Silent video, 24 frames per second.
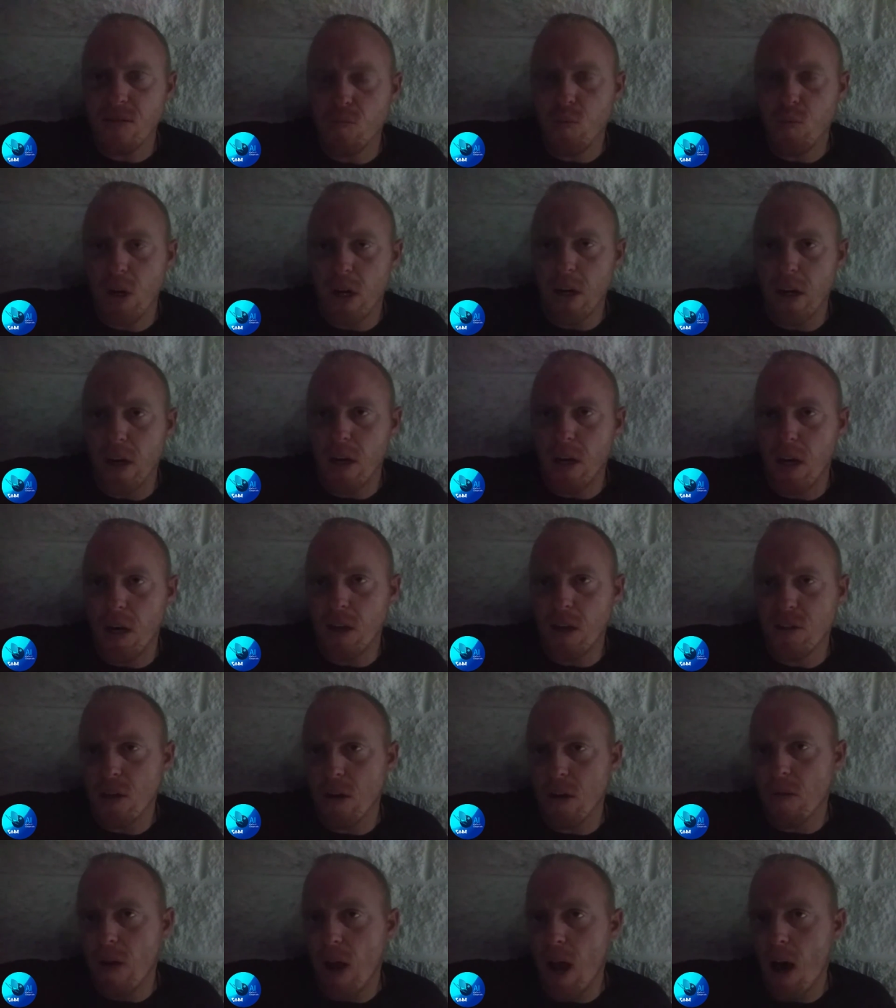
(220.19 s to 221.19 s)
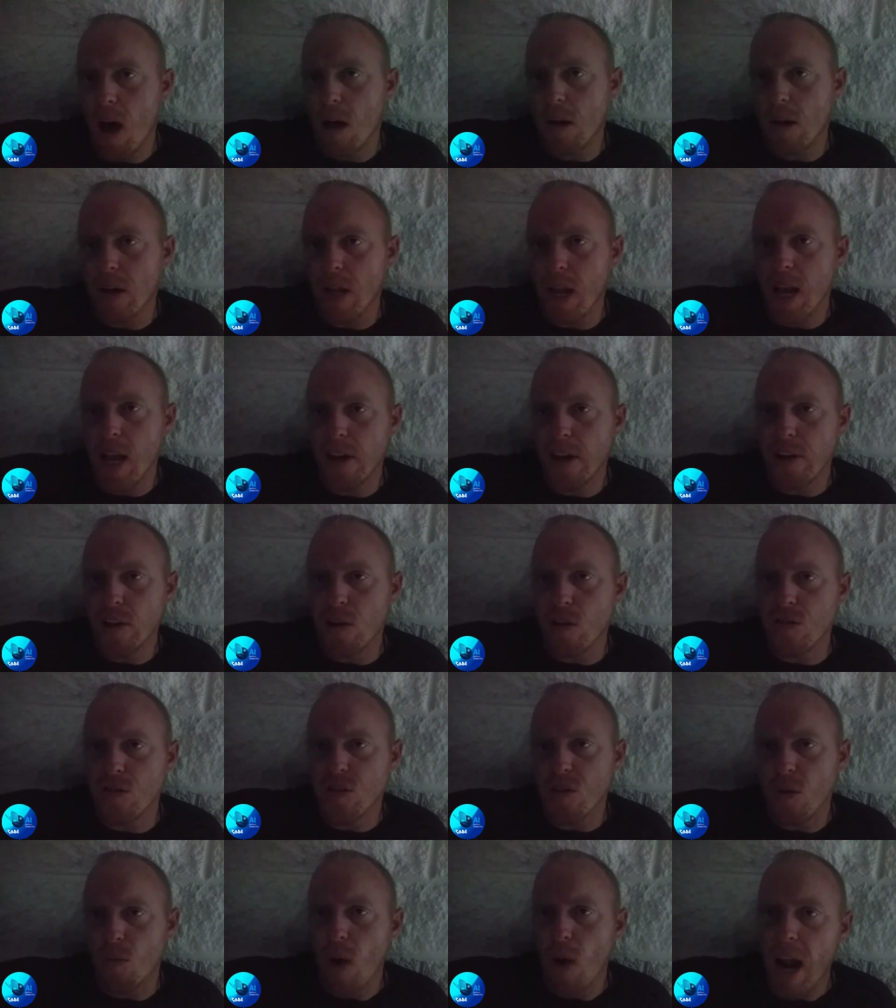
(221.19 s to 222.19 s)
we're going to turn around and use
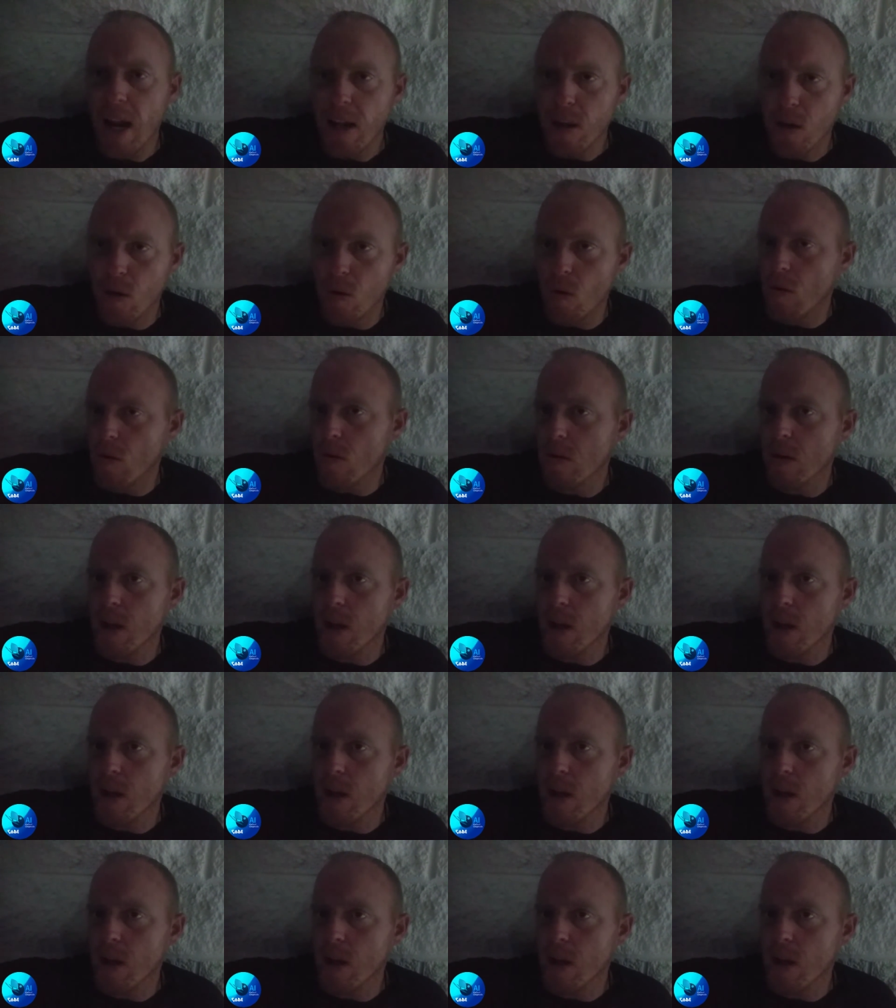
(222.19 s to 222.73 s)
the radical